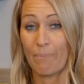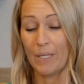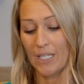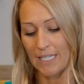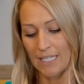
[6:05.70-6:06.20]

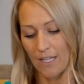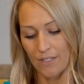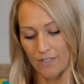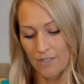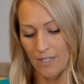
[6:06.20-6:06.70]
billion.
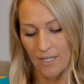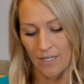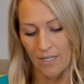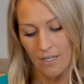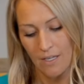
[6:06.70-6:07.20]

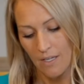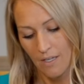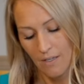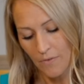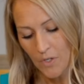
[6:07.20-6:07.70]

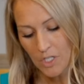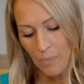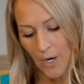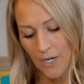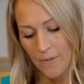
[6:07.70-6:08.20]
For his
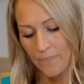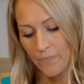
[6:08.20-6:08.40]
part,